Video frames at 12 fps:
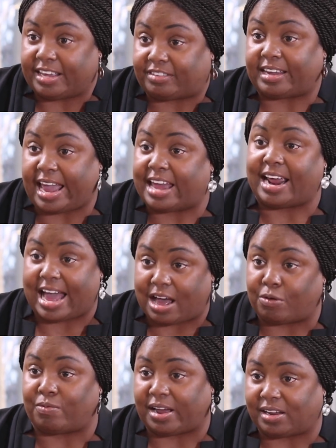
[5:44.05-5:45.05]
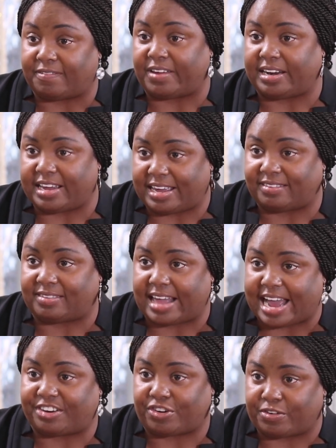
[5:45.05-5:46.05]
it's again how relevant is
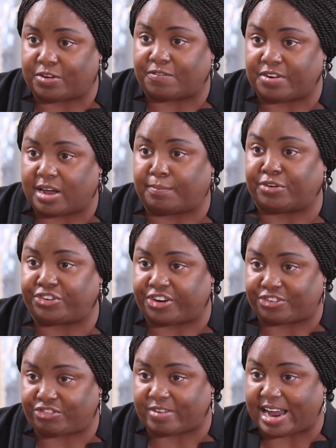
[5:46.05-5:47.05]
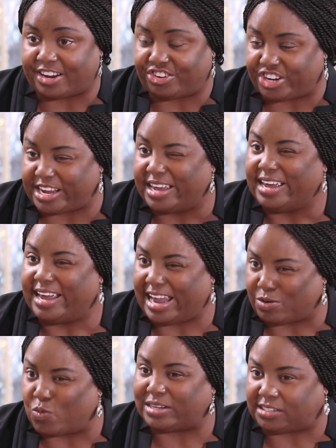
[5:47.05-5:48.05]
that turnover number to your strategy
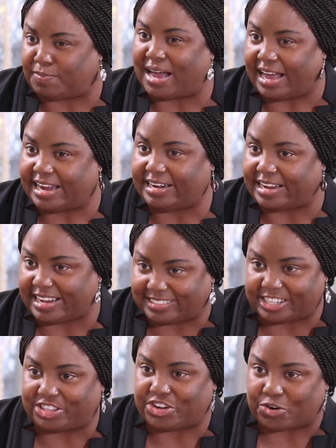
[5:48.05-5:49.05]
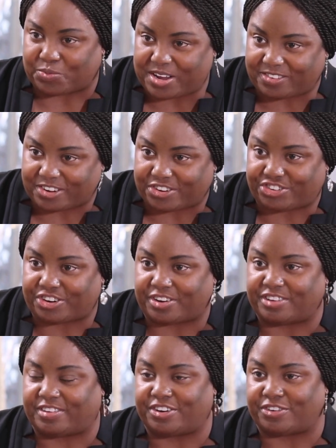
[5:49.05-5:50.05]
and what's behind it? Is it your researcher?
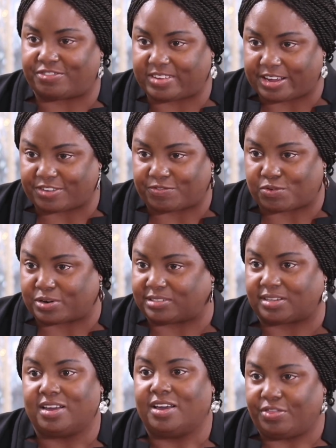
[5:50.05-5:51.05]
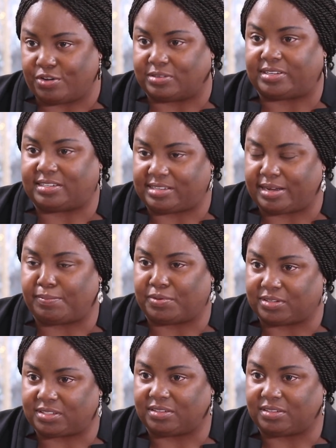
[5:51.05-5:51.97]
Is it your sales force? Those examples.